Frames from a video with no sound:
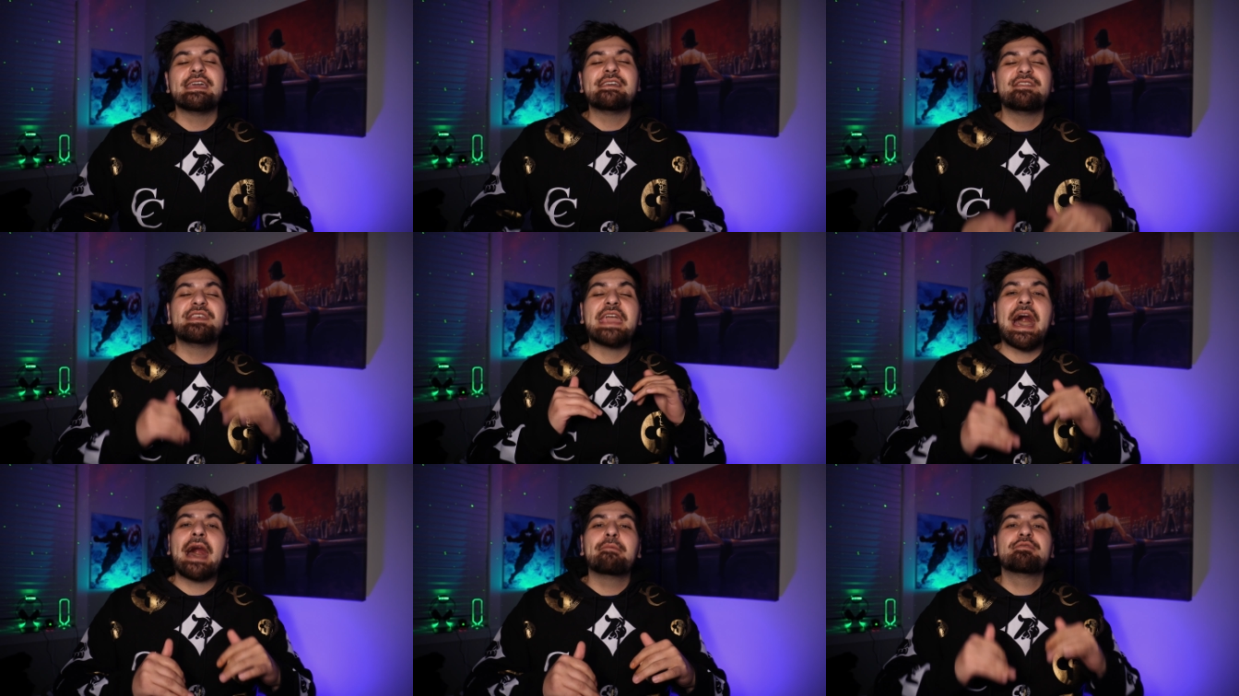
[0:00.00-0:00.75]
is
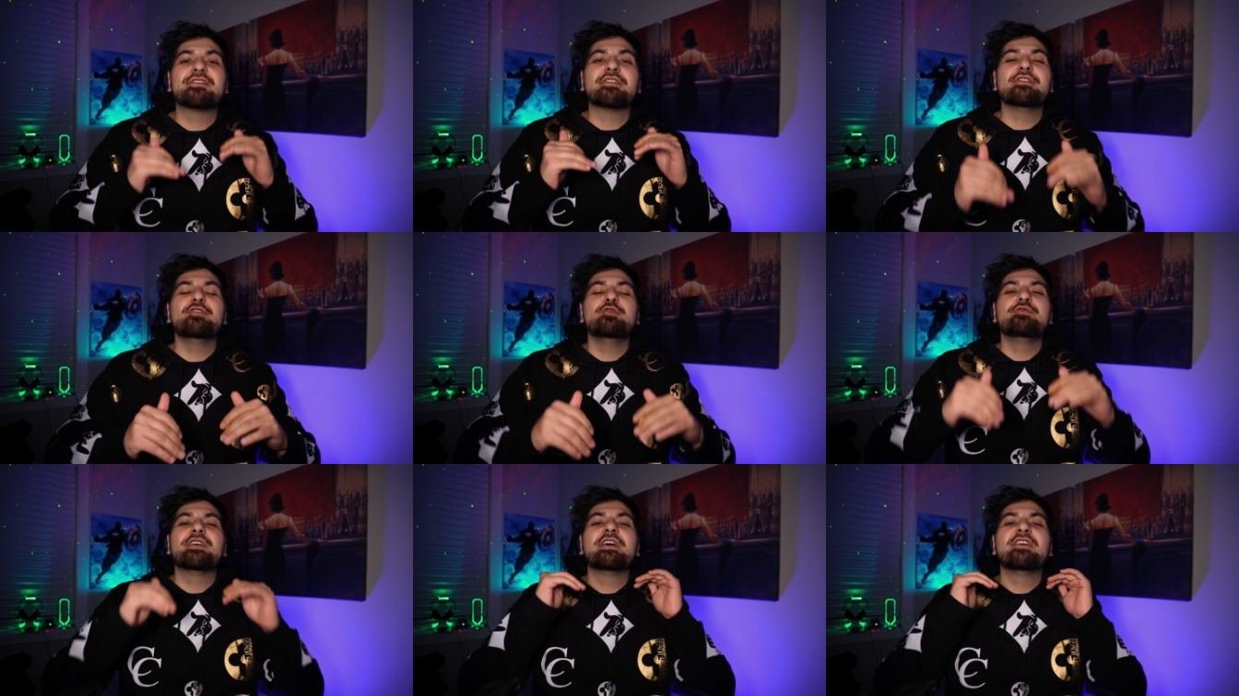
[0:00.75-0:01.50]
the
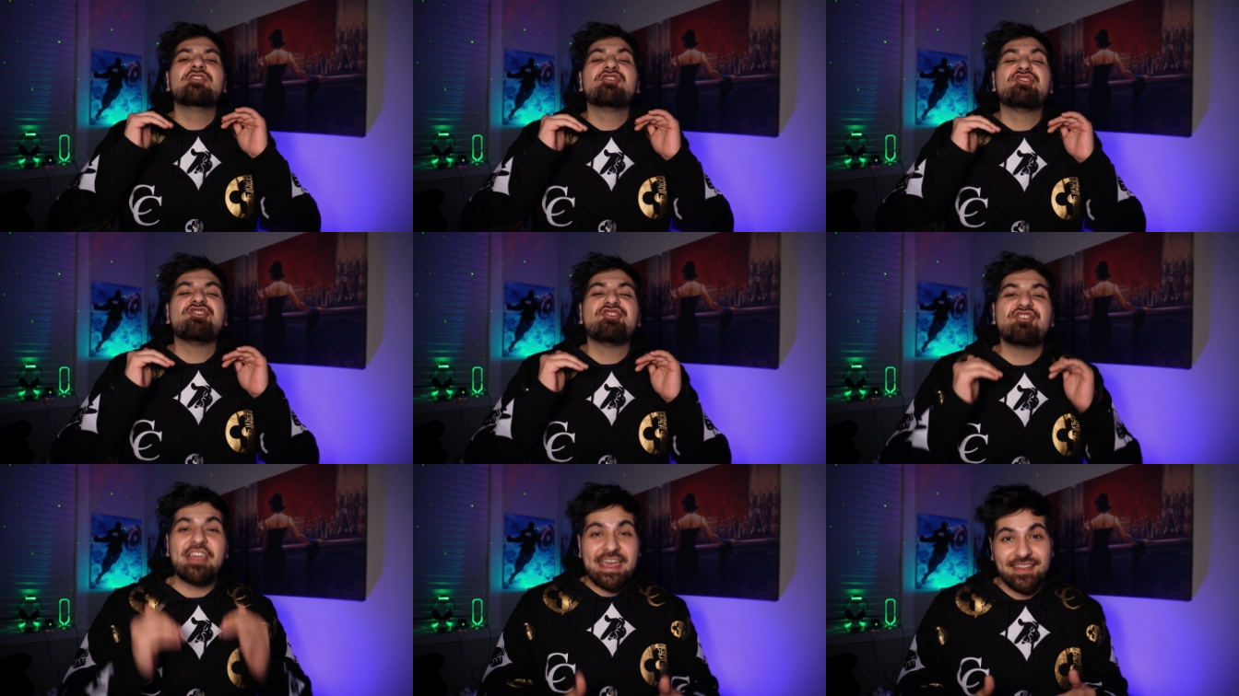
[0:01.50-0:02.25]
absolute
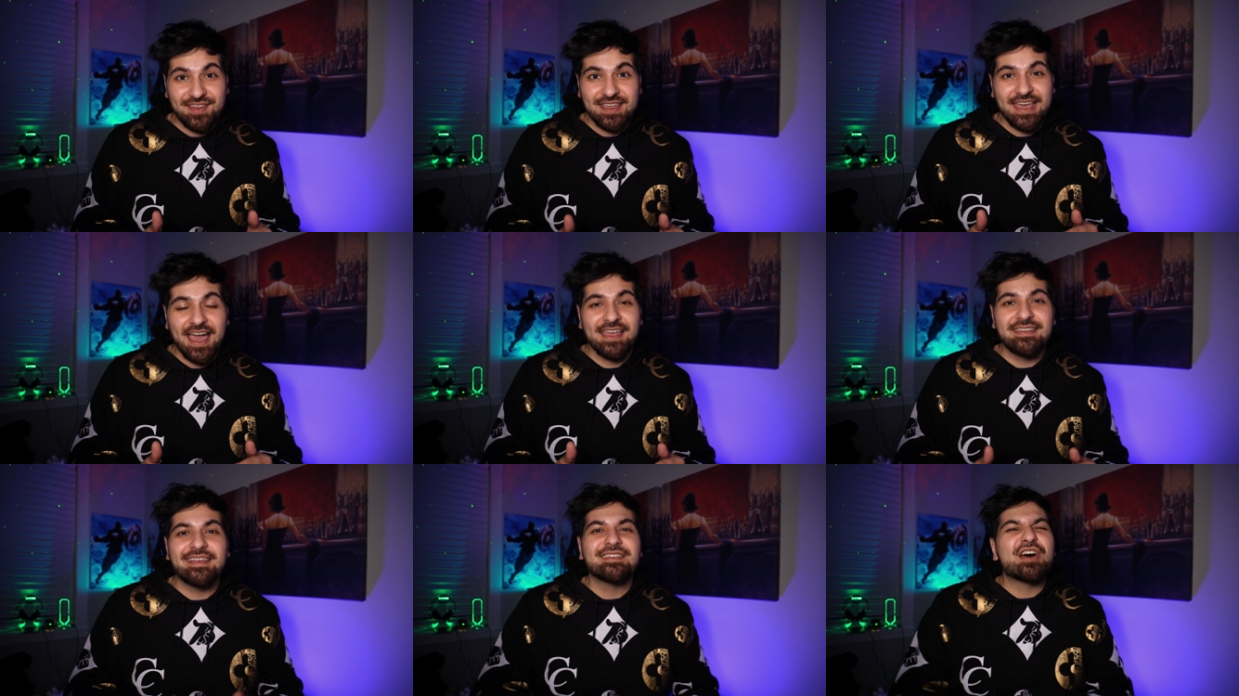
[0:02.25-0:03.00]
shit,
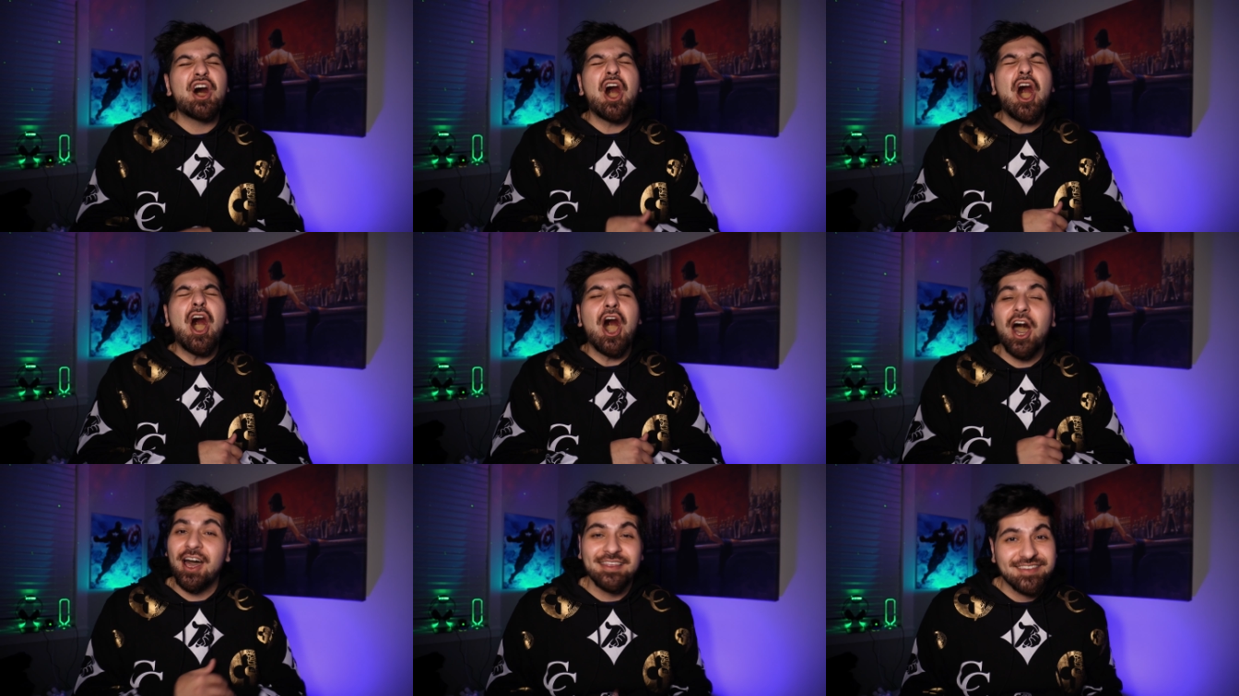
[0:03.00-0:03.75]
guys. It's
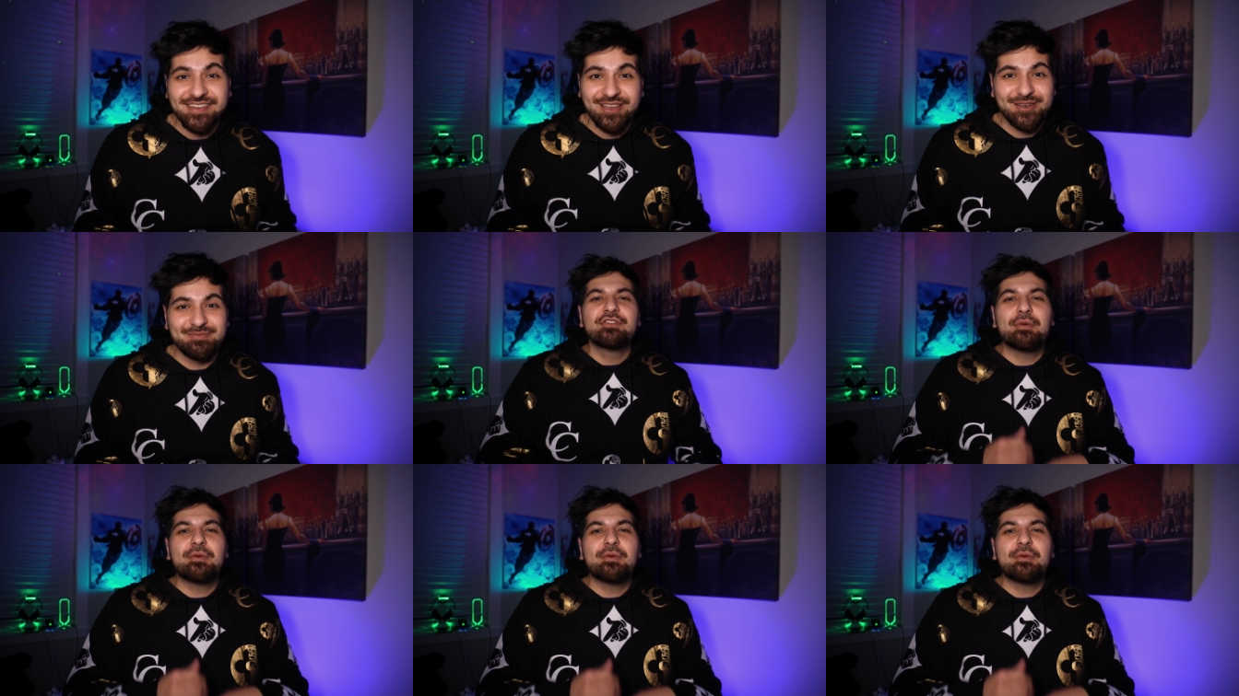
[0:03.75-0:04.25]
awesome.